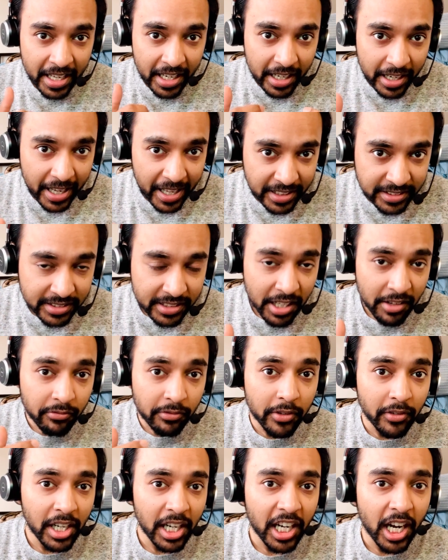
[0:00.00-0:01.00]
Next,
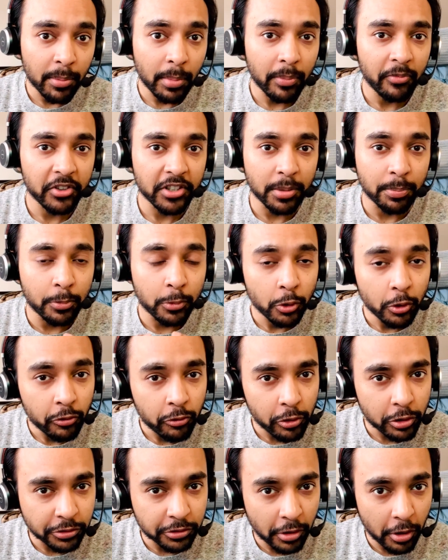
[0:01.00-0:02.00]
we will come up with a brute
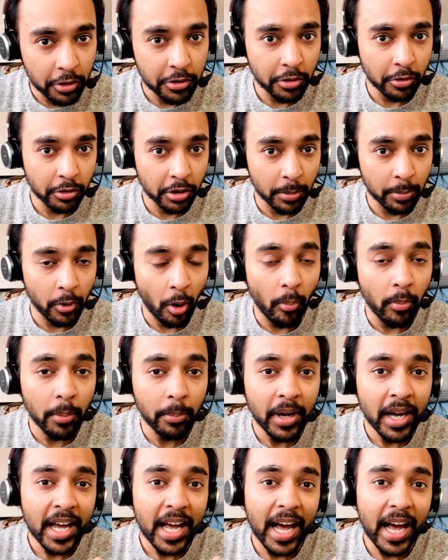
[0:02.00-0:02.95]
force solution to the problem